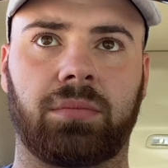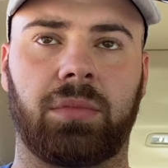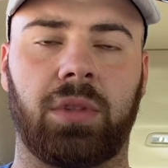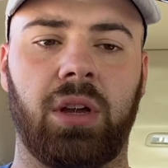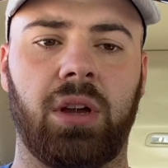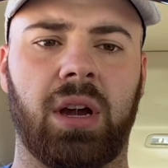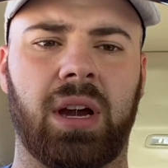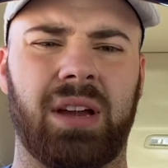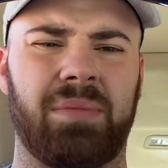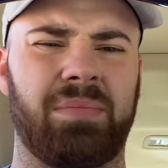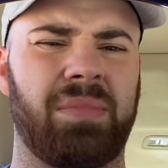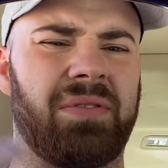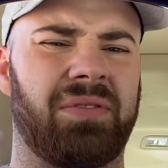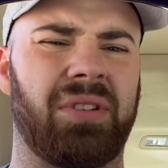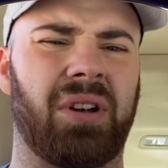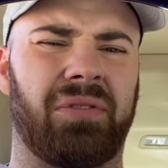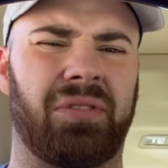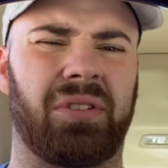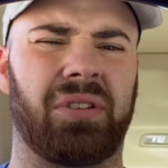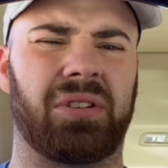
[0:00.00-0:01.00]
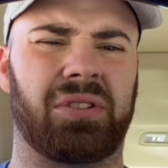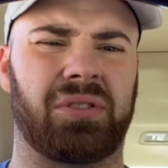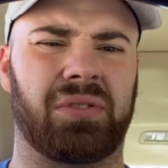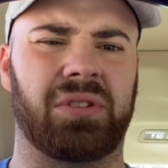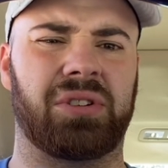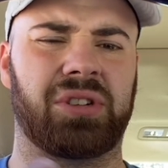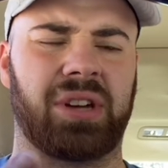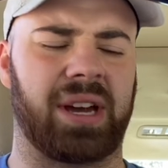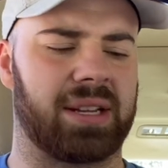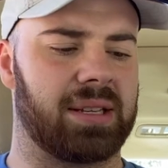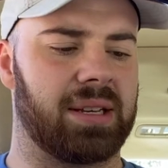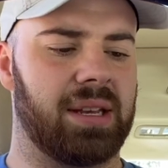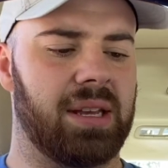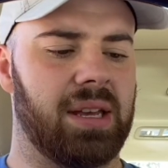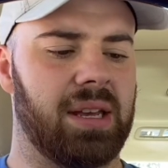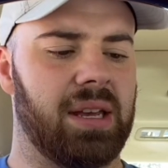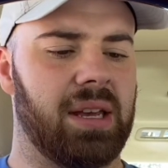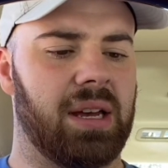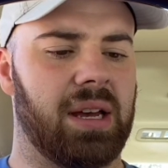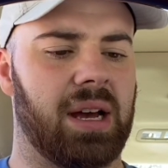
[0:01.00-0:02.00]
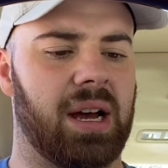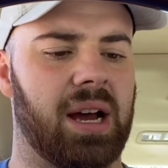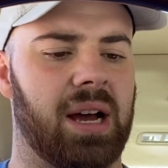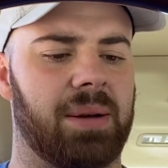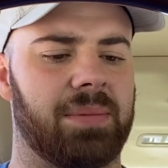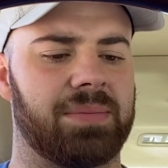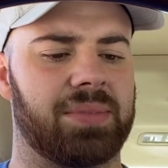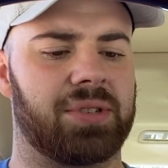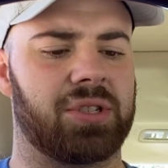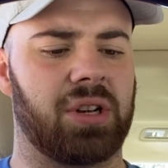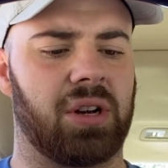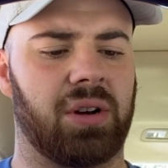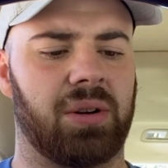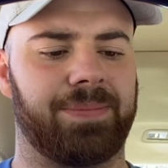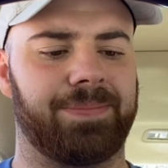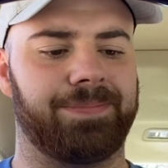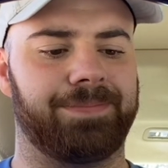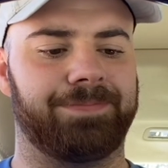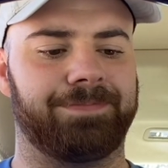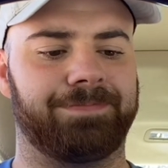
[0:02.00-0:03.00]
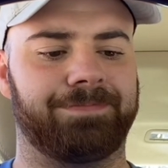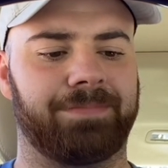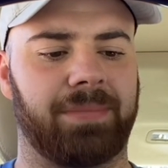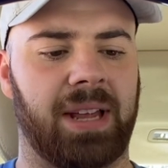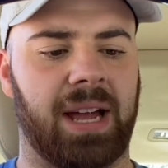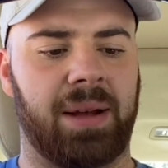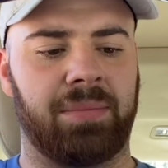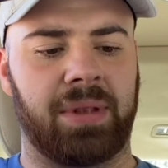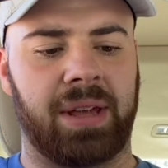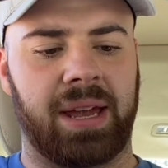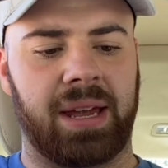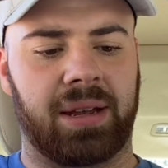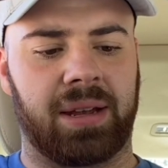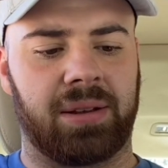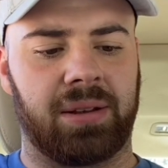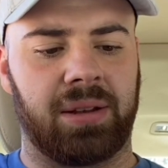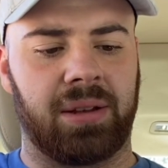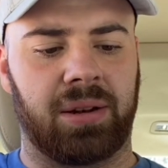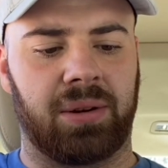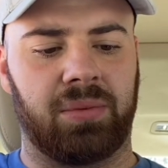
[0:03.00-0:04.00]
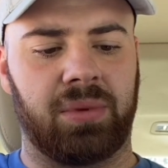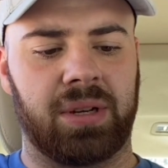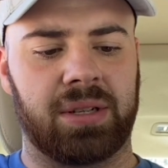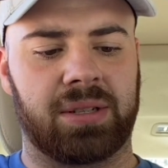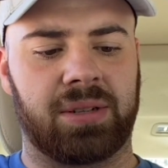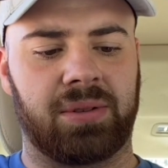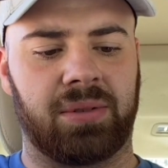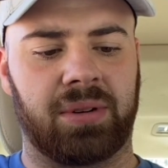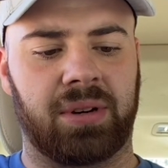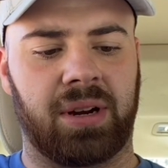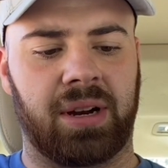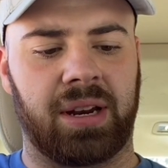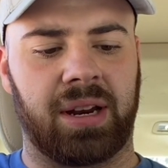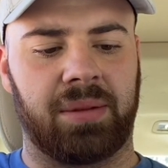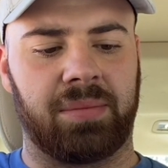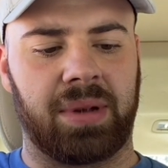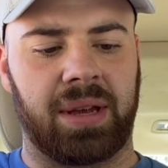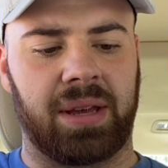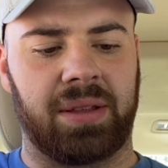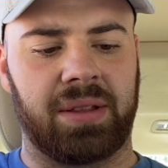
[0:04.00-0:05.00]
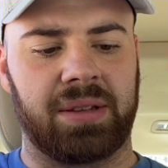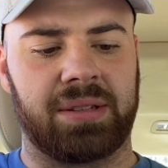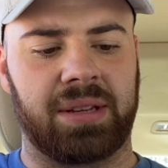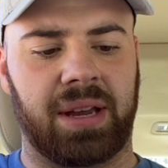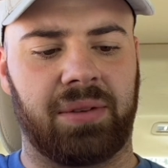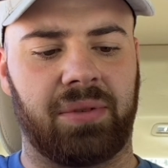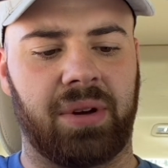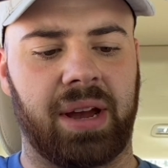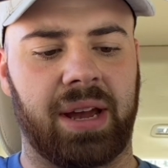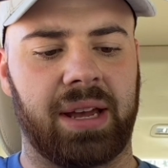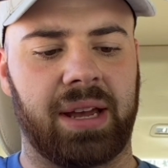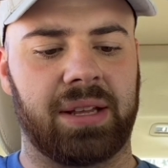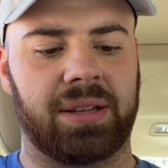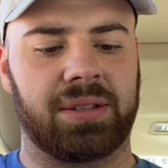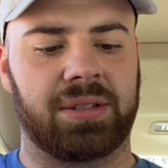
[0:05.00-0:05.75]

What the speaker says: It'd be failure to eject. So I'm like, what's going on here, man? This ain't right.